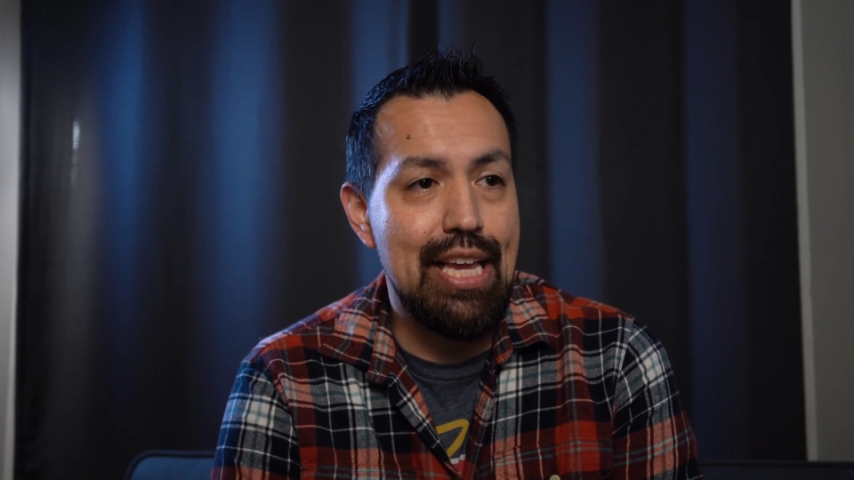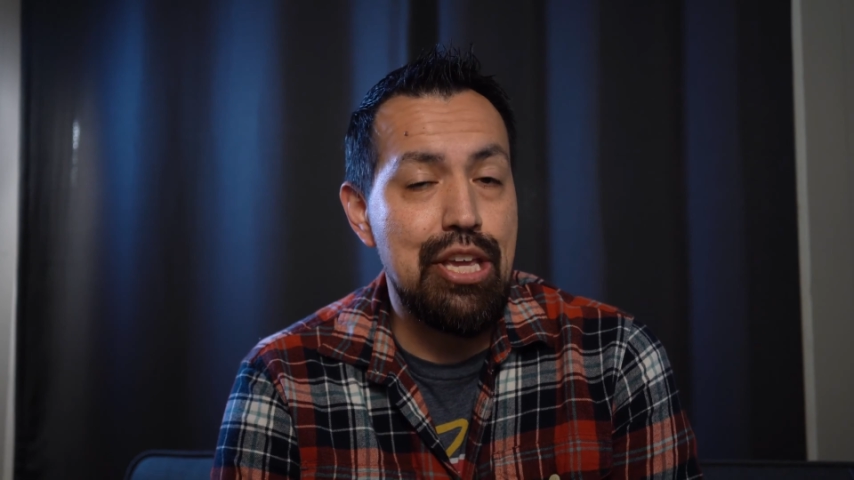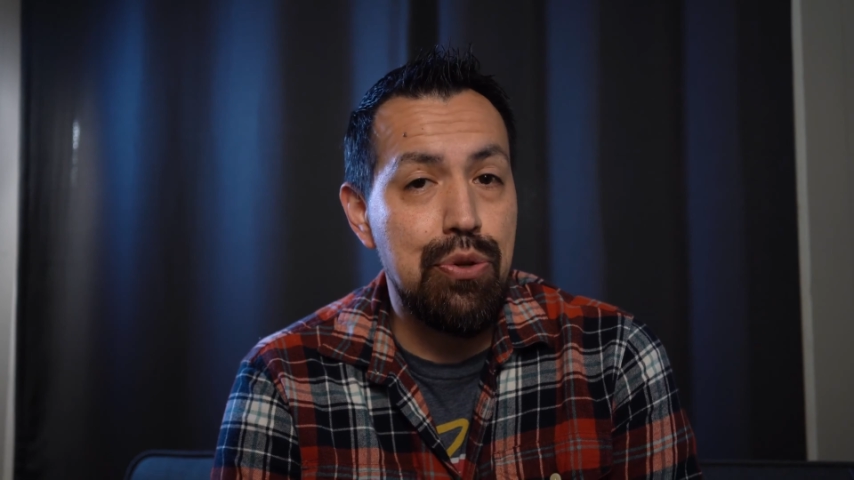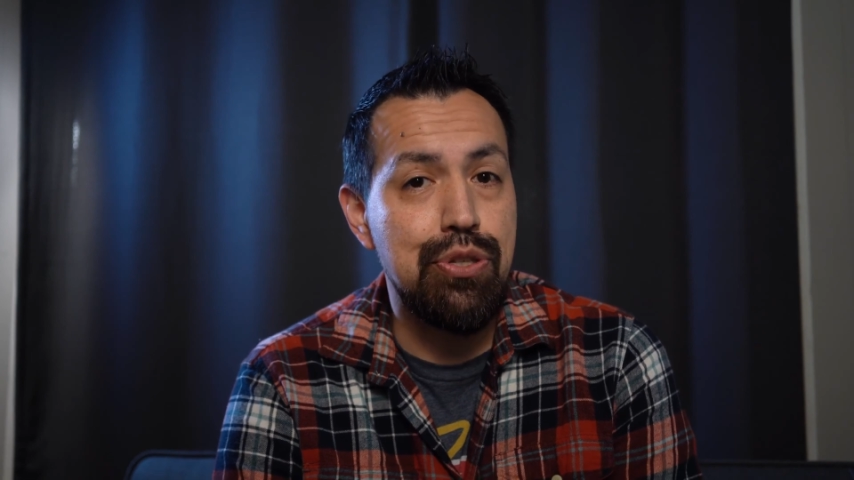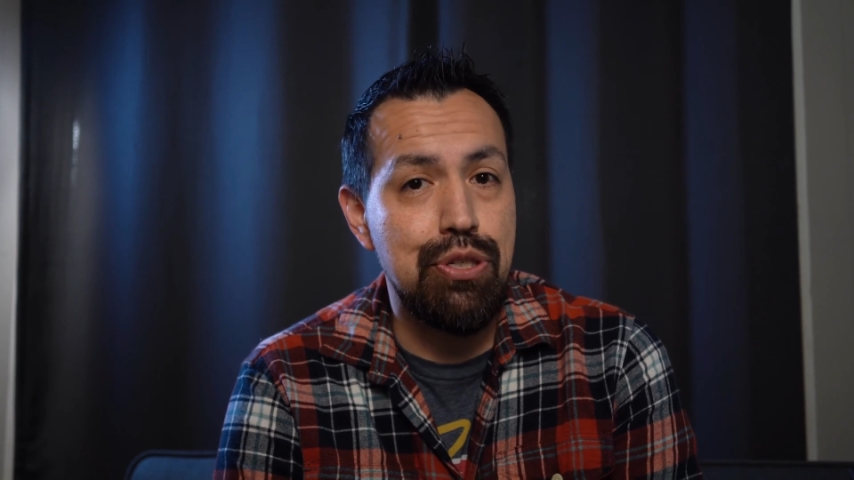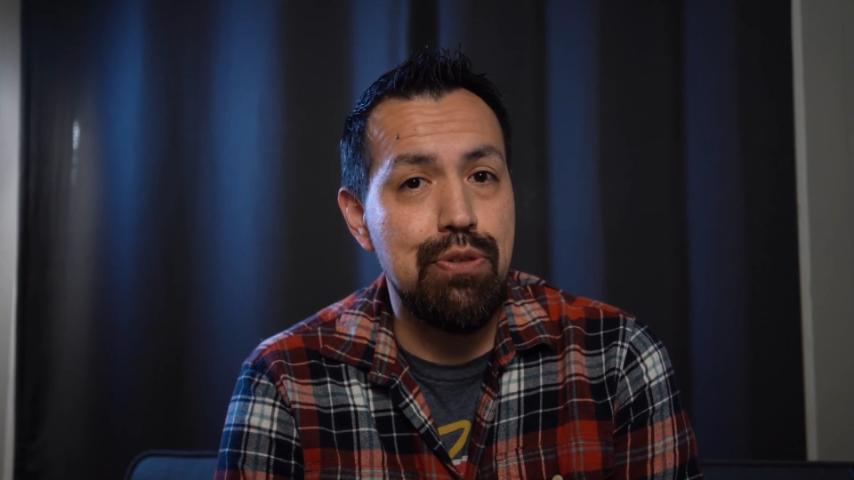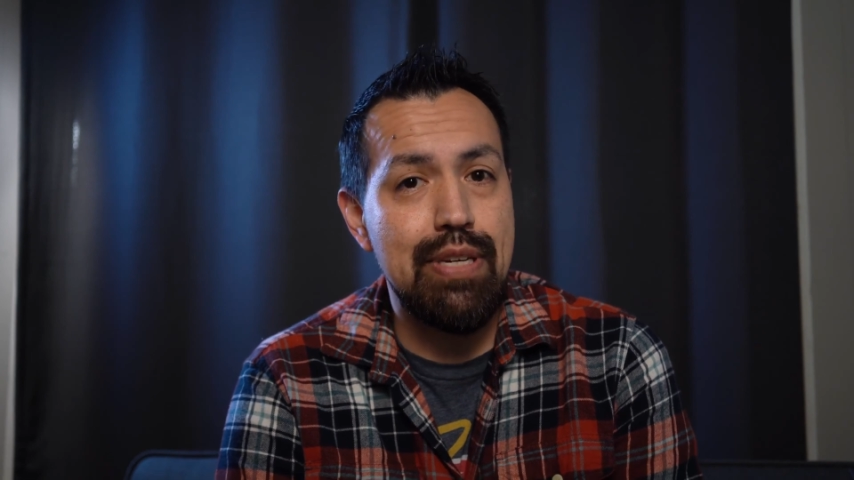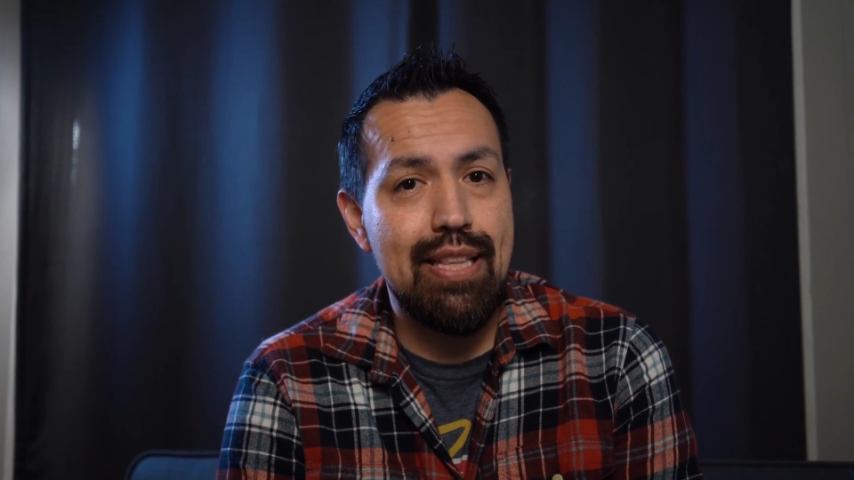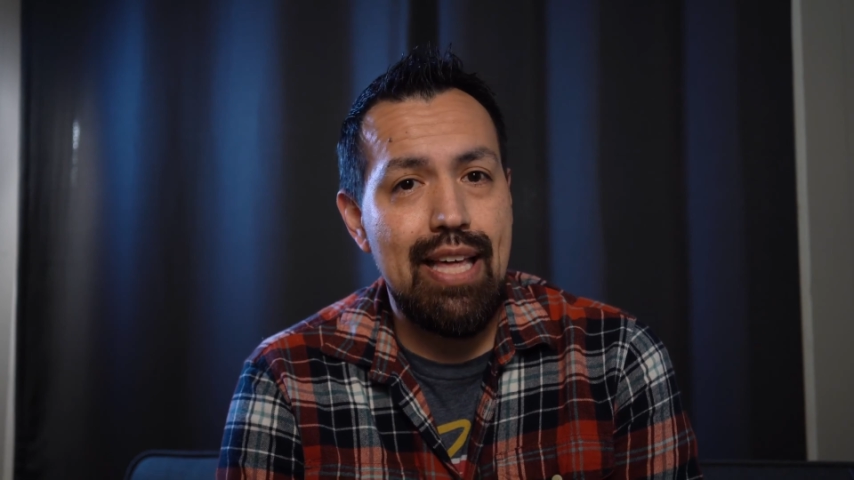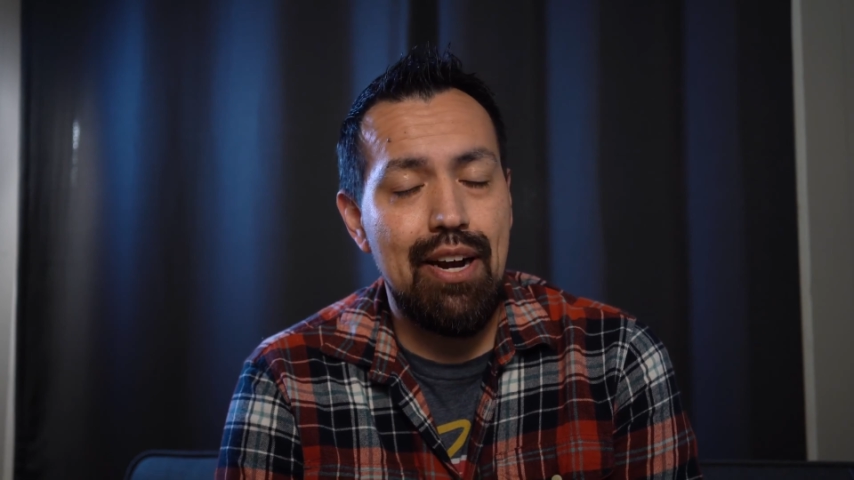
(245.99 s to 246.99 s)
you do
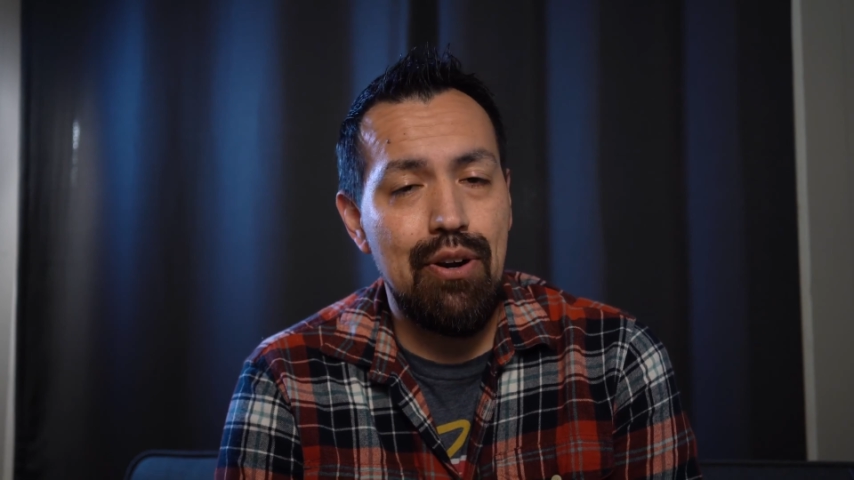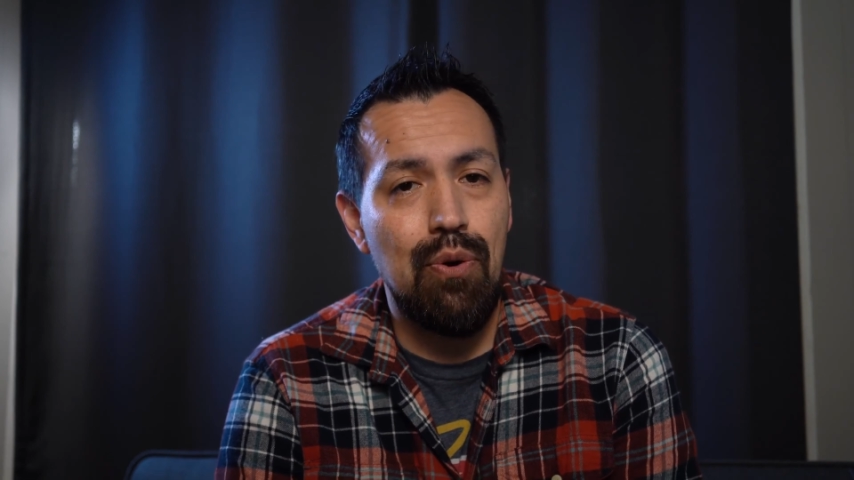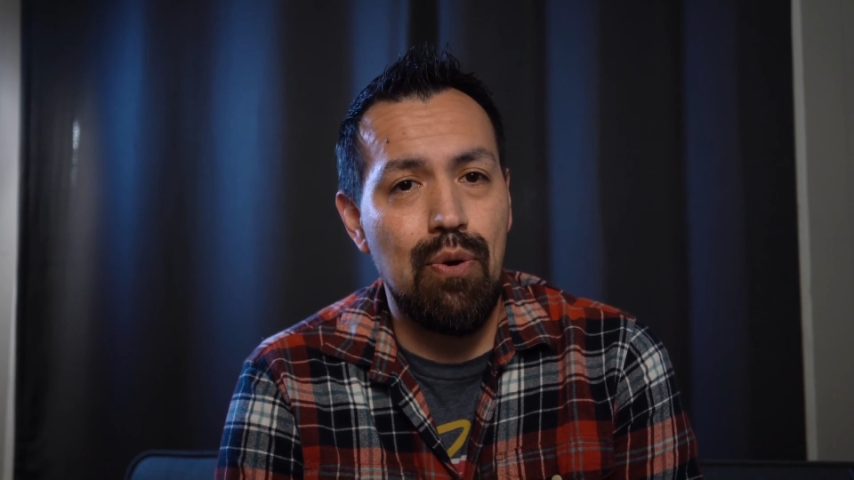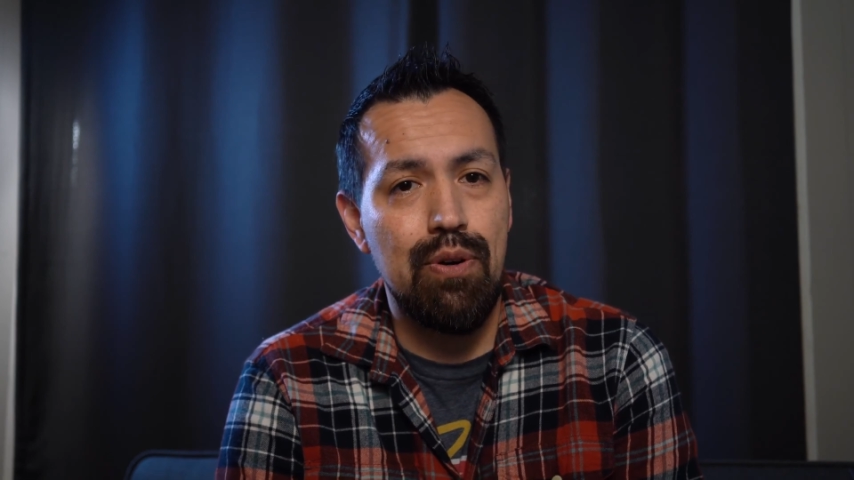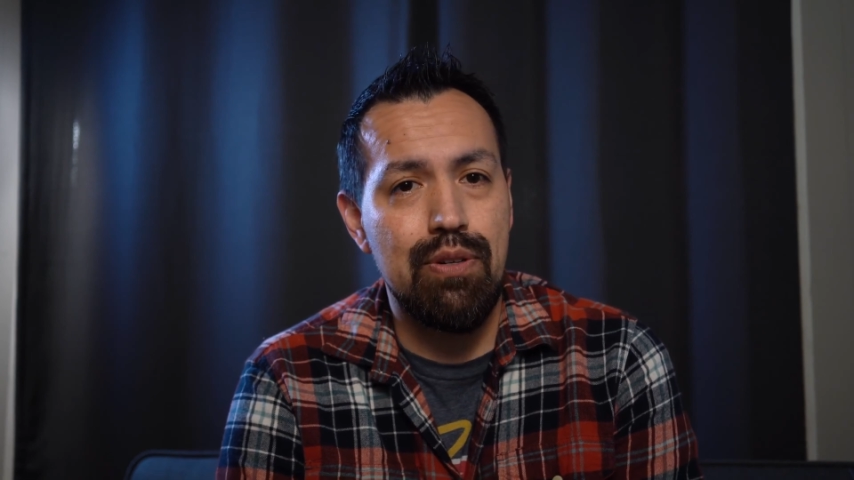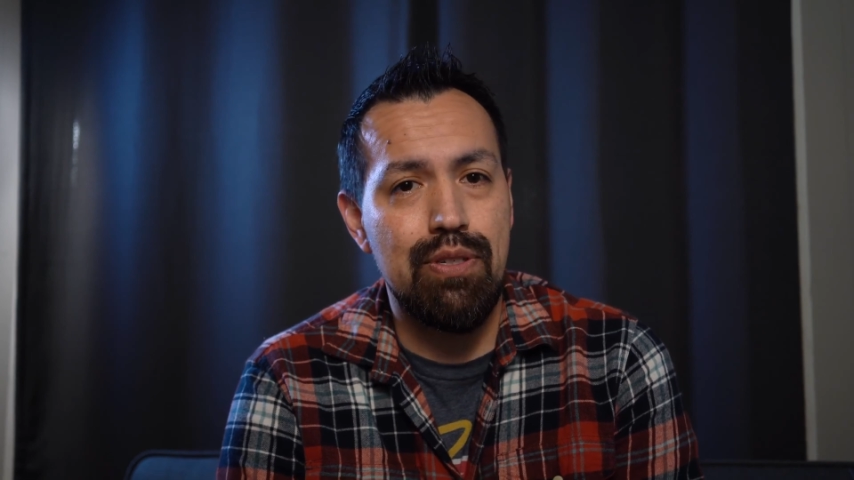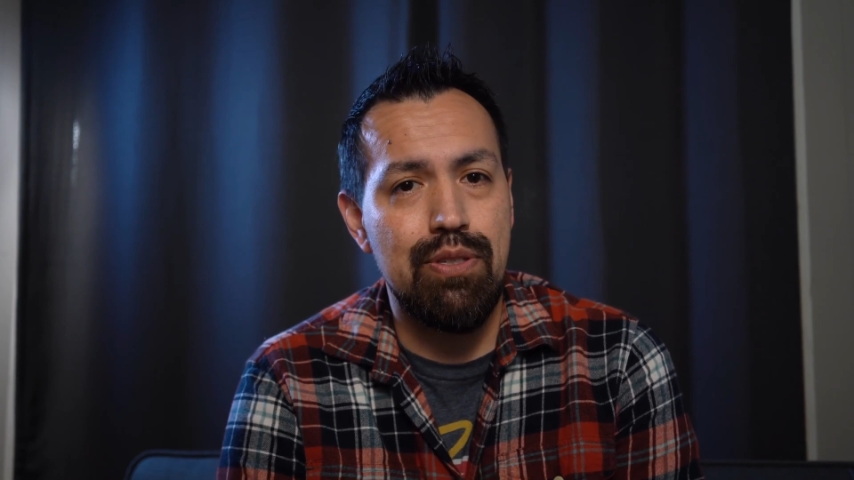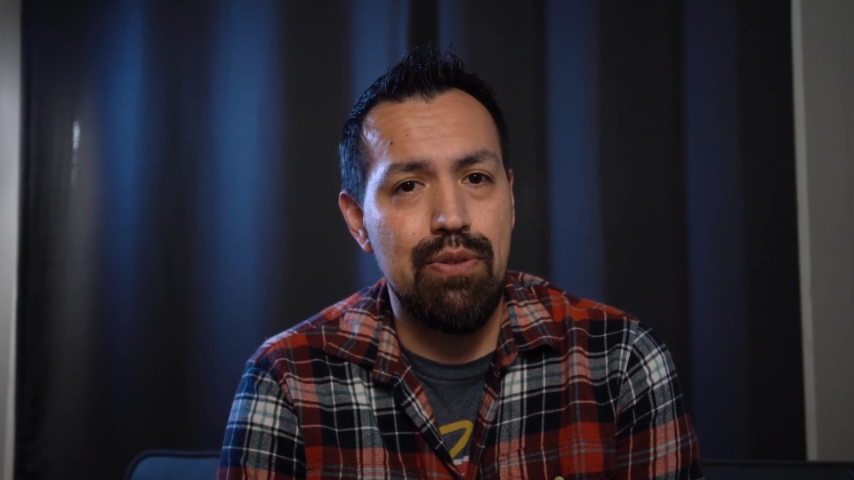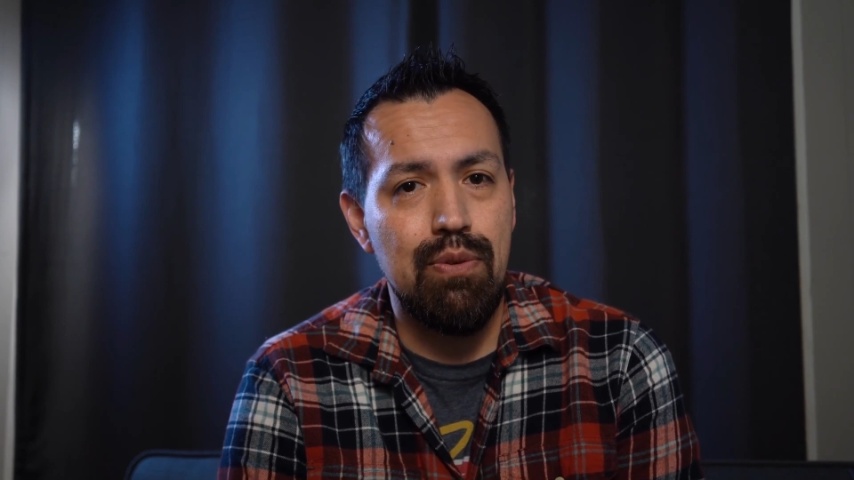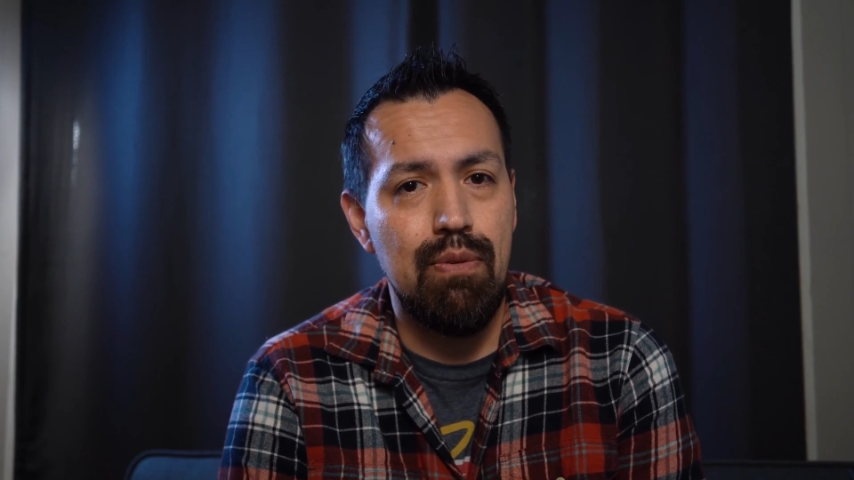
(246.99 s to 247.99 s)
need that in order
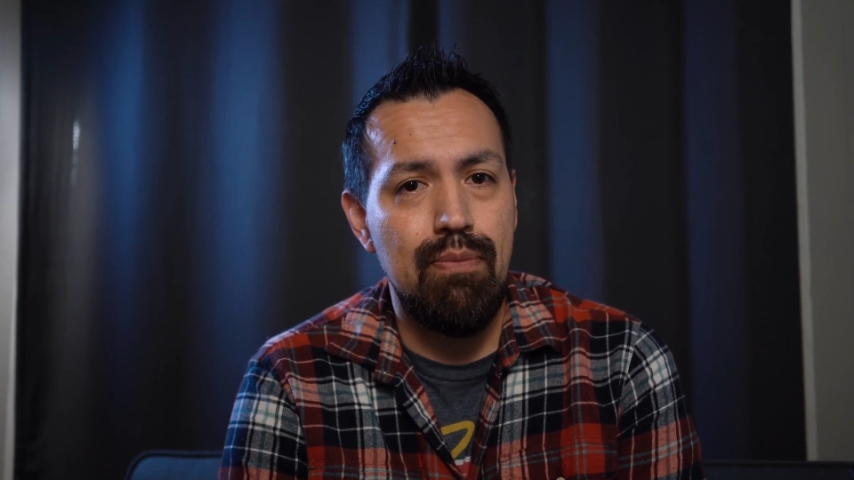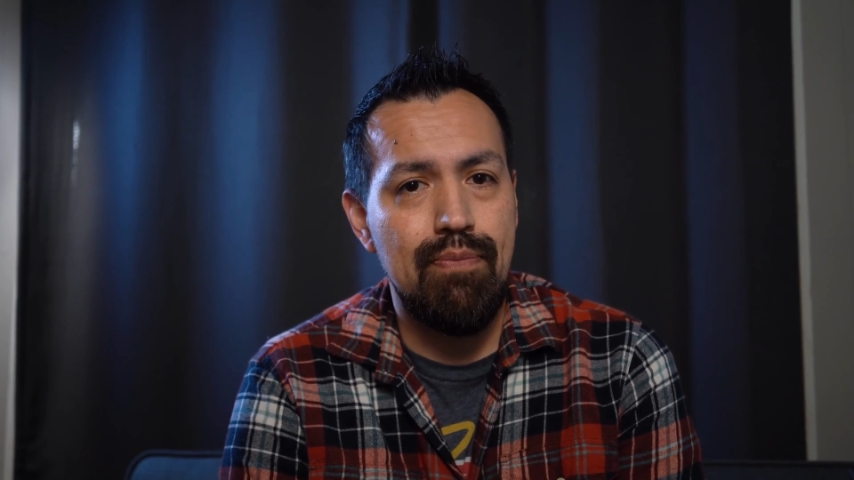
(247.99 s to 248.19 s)
to